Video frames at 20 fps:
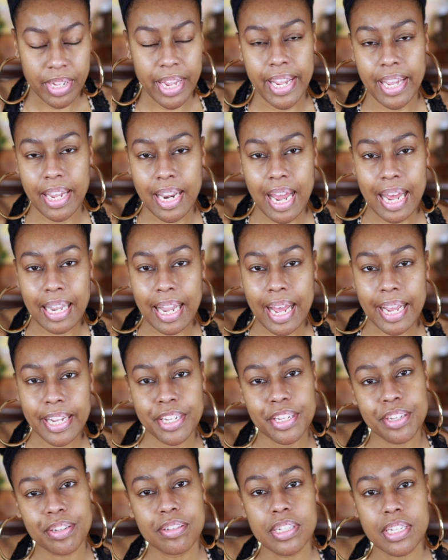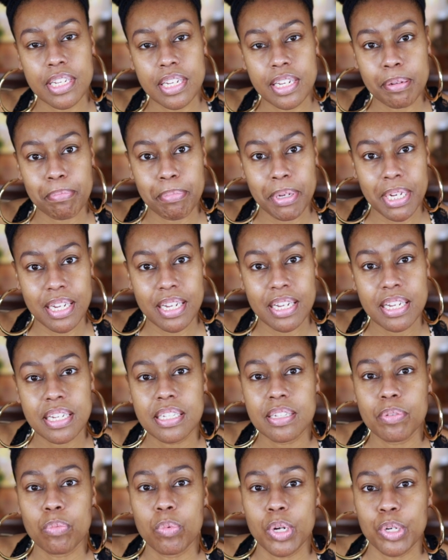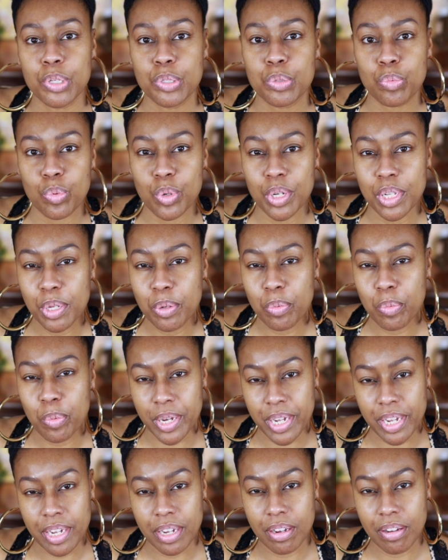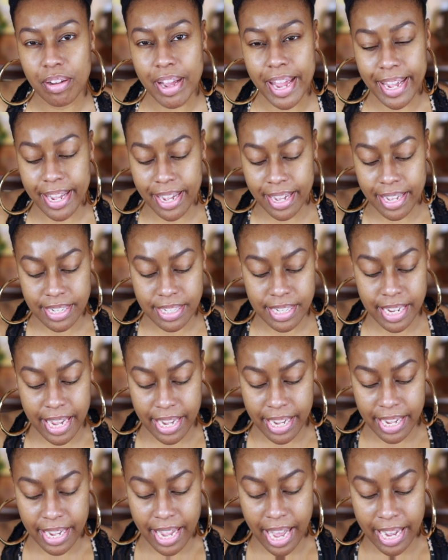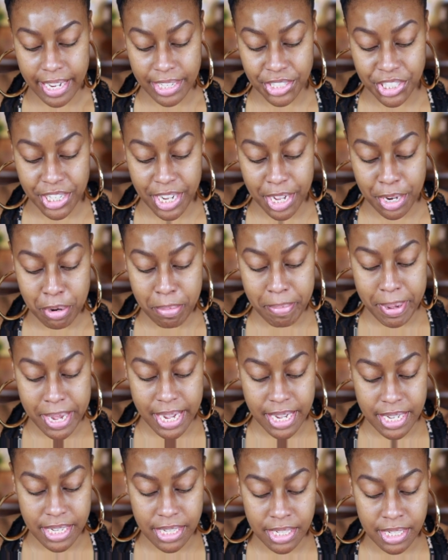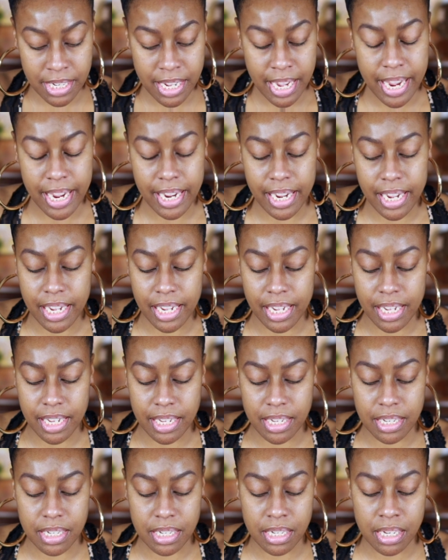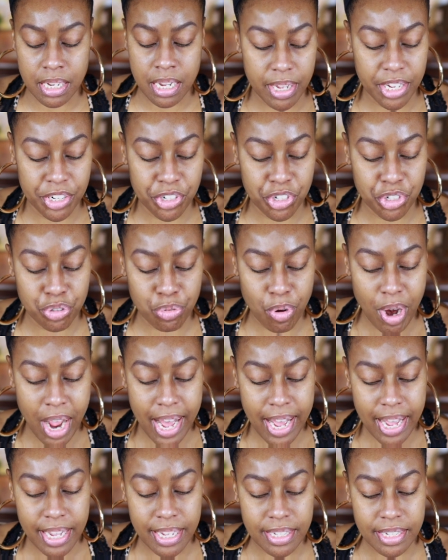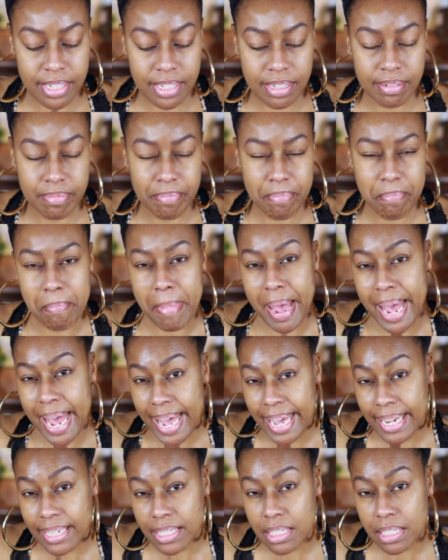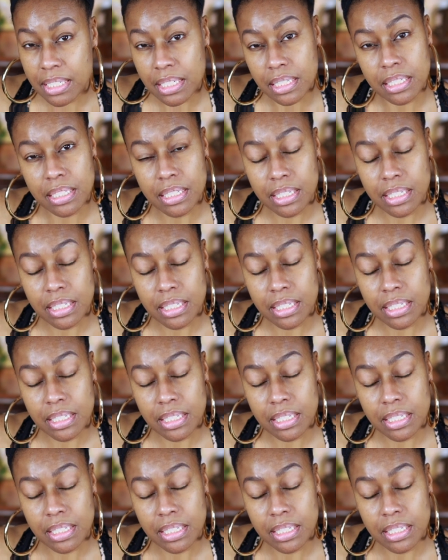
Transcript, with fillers: And I like using it because it works really well as a eyeshadow base place and it dries matte,